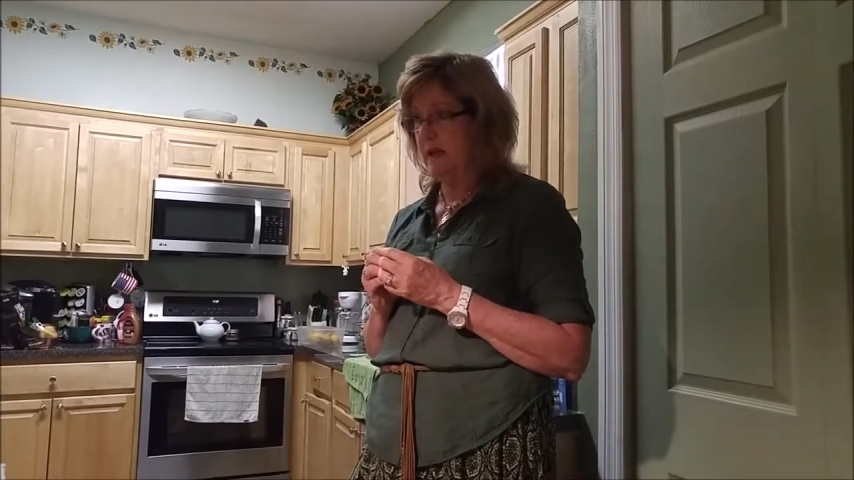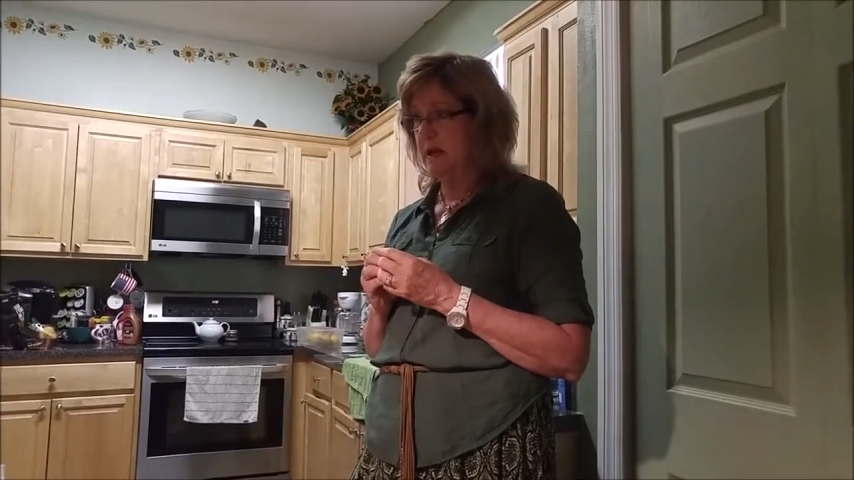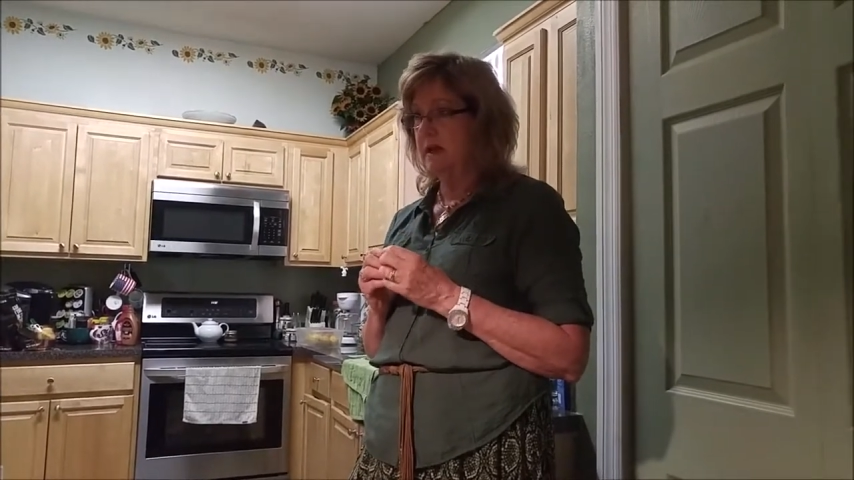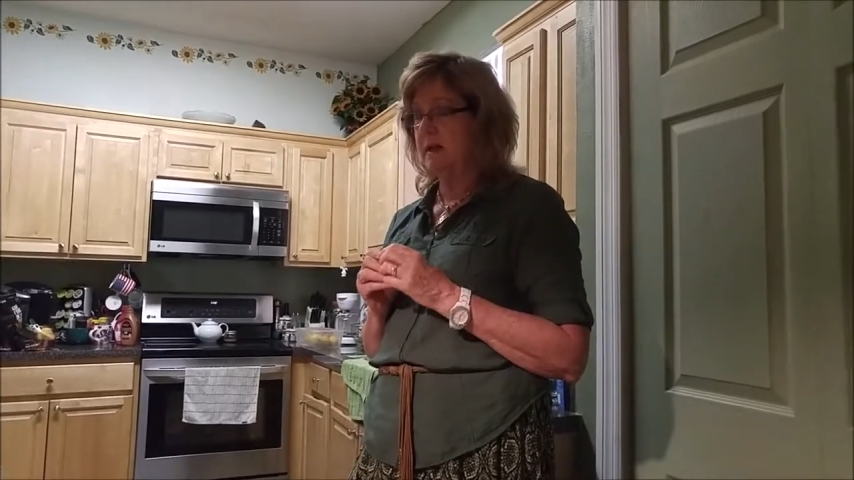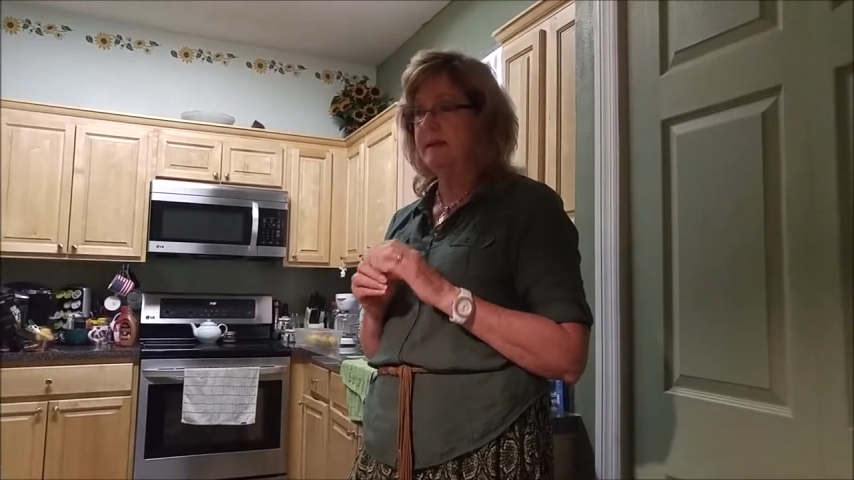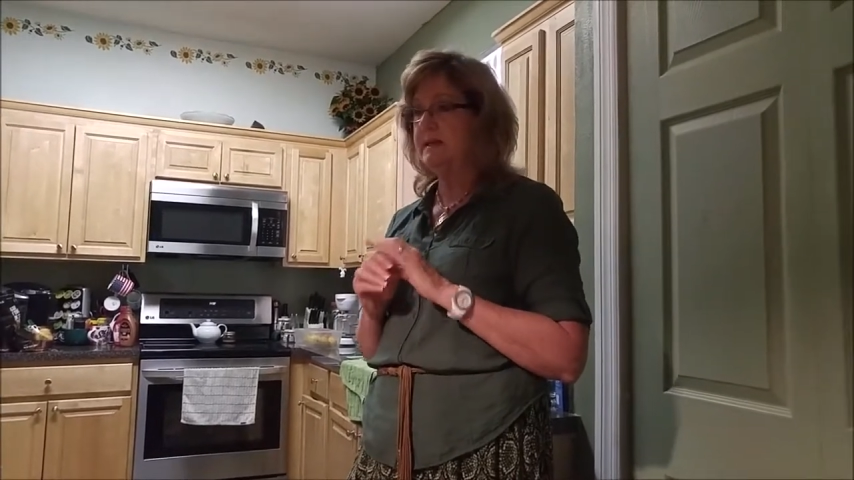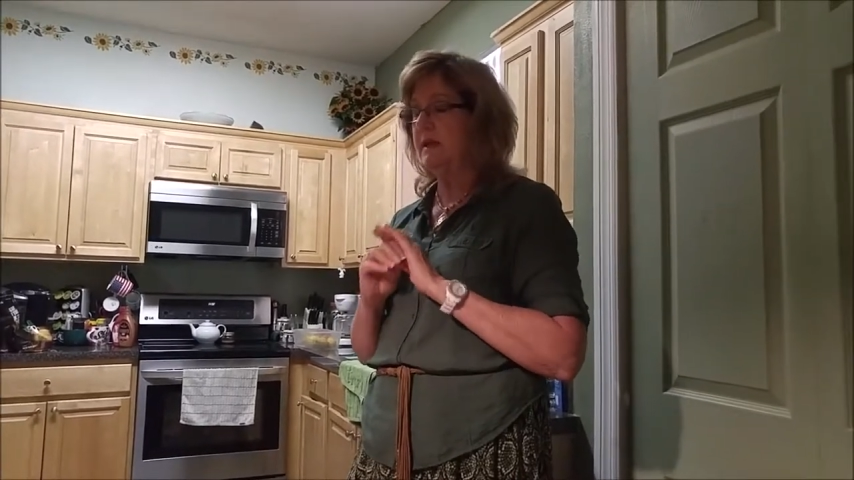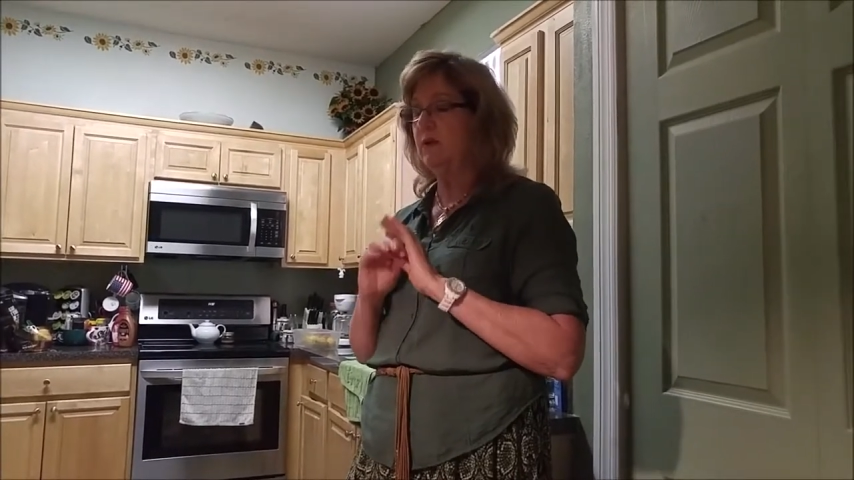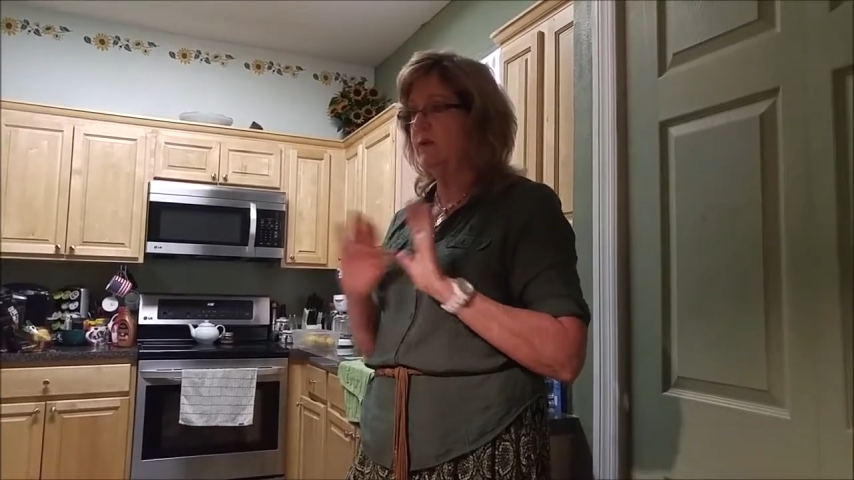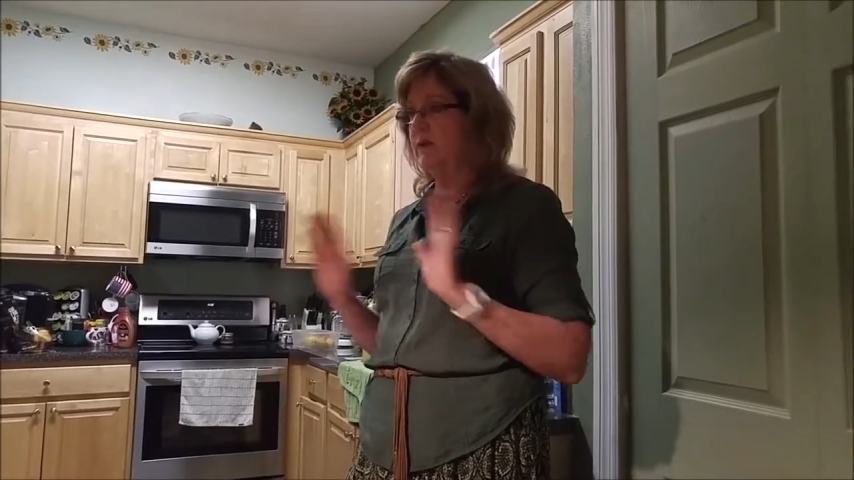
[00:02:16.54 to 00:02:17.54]
That means
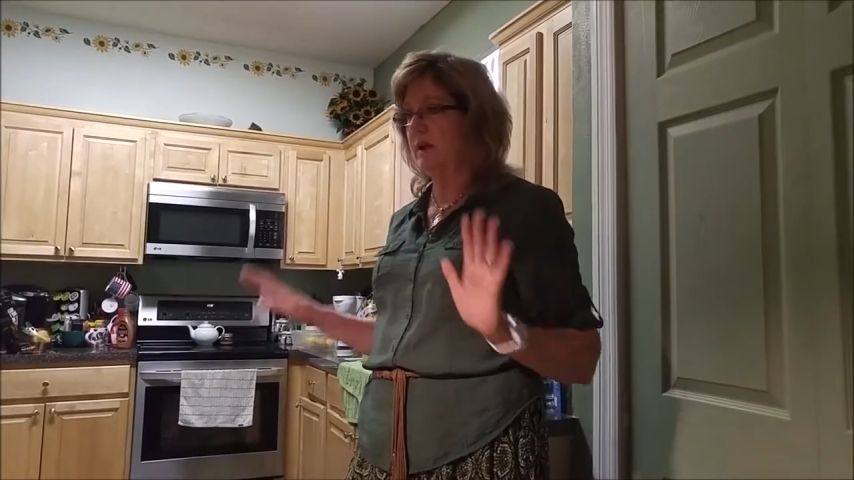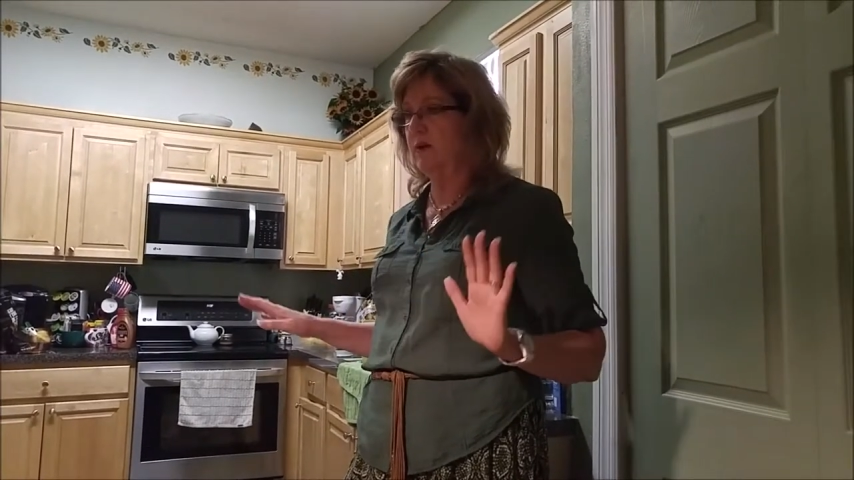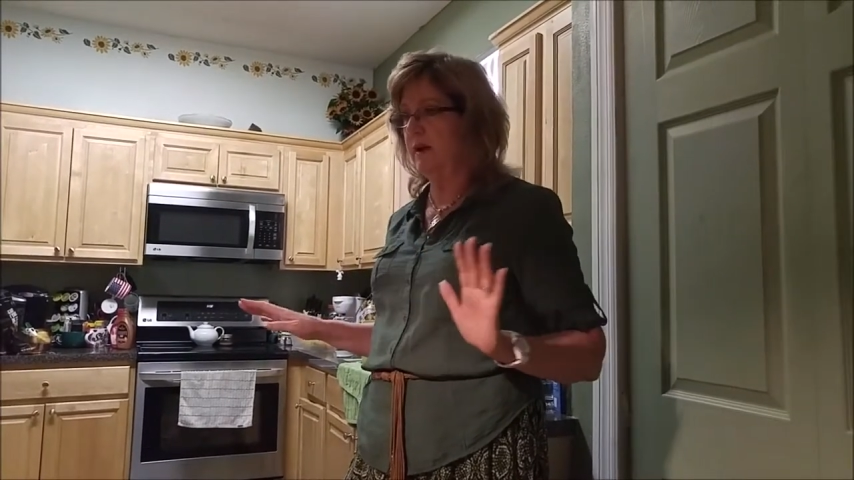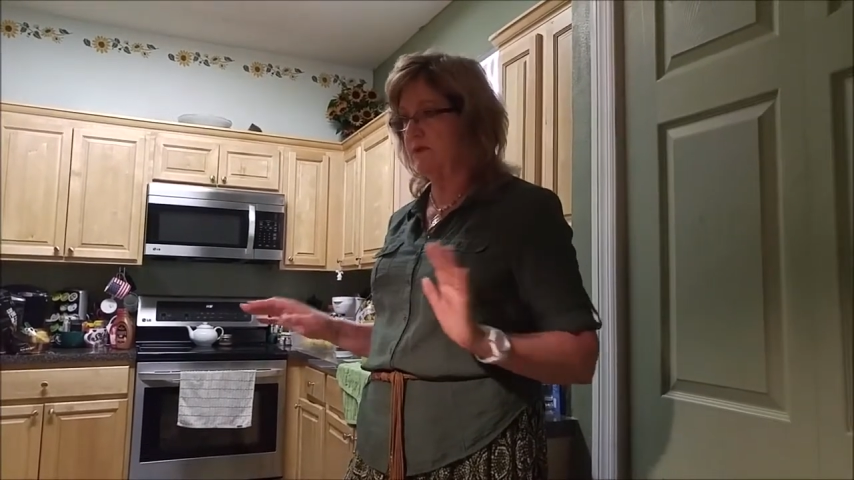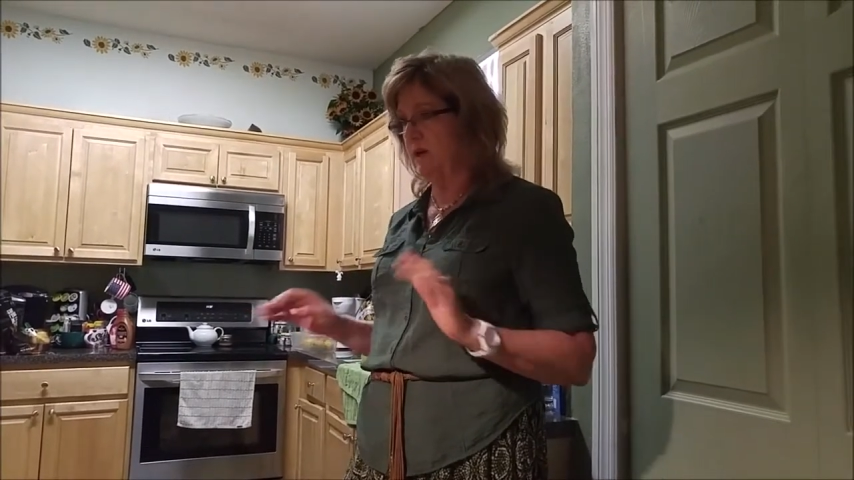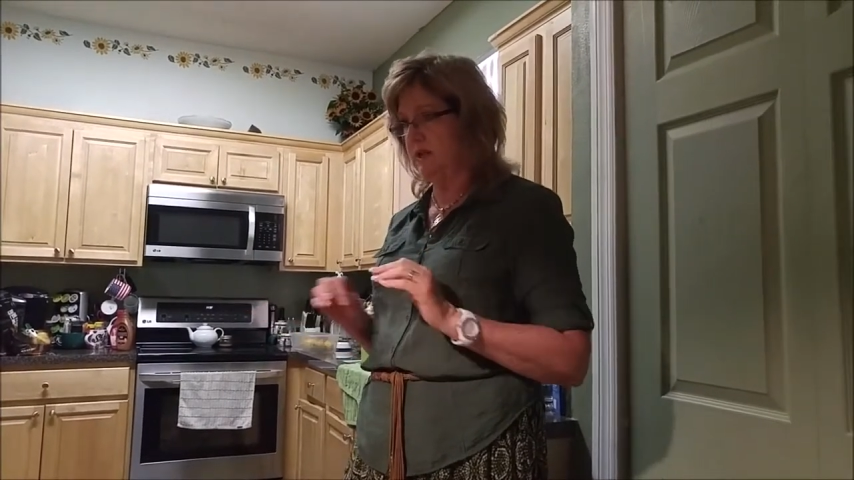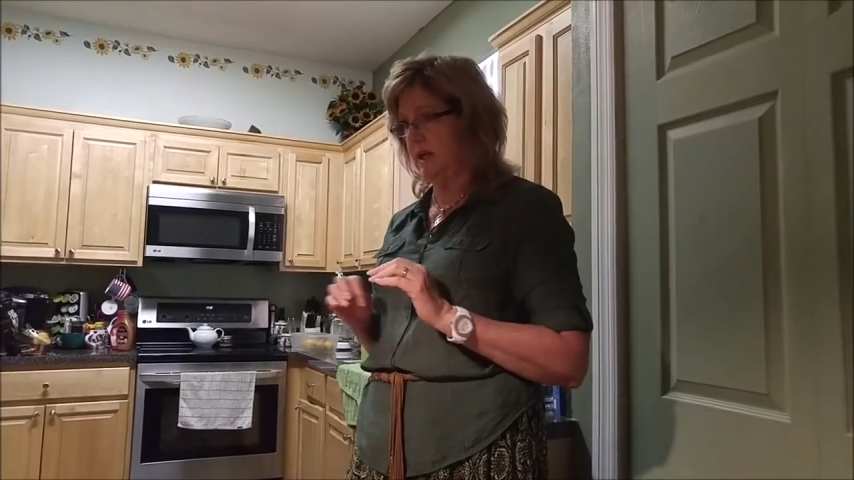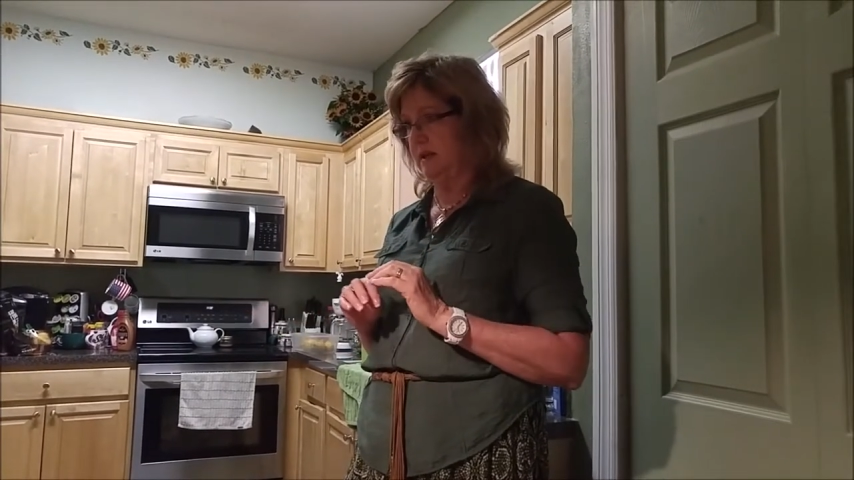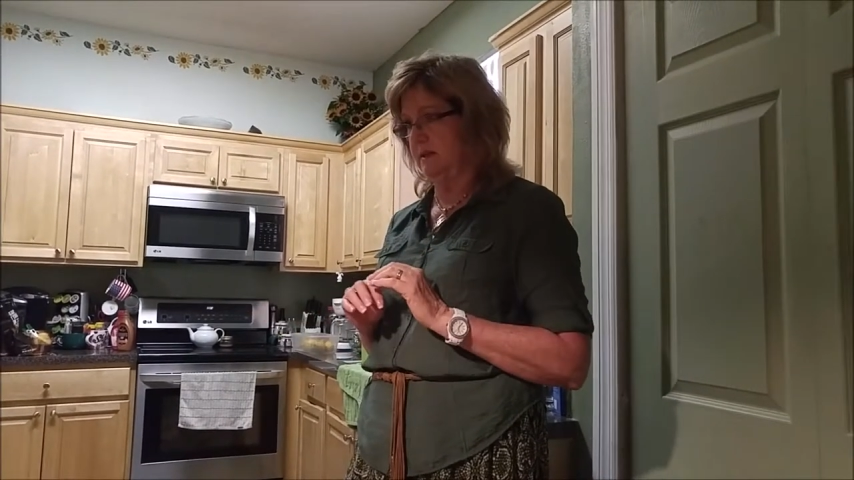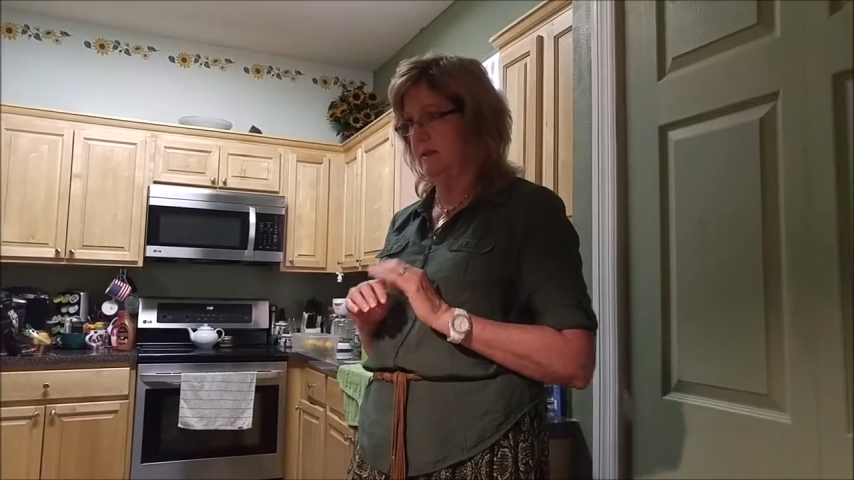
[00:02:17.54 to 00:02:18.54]
they don't they don't have trash
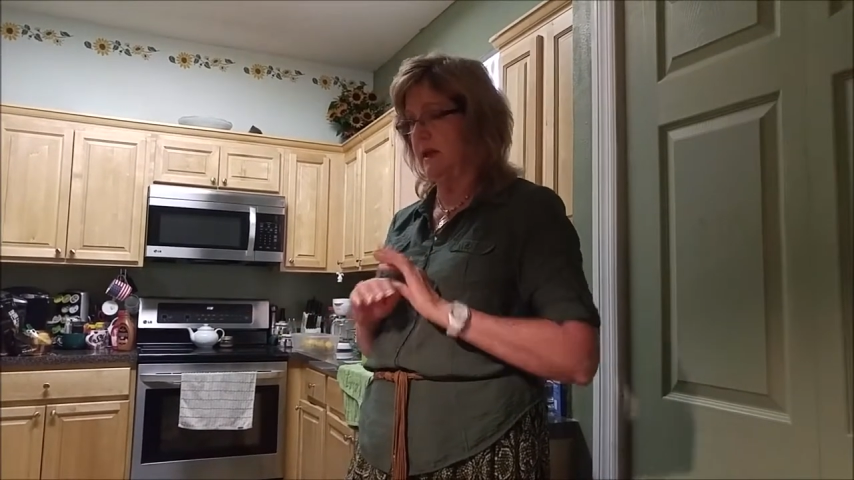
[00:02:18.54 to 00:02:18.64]
cans.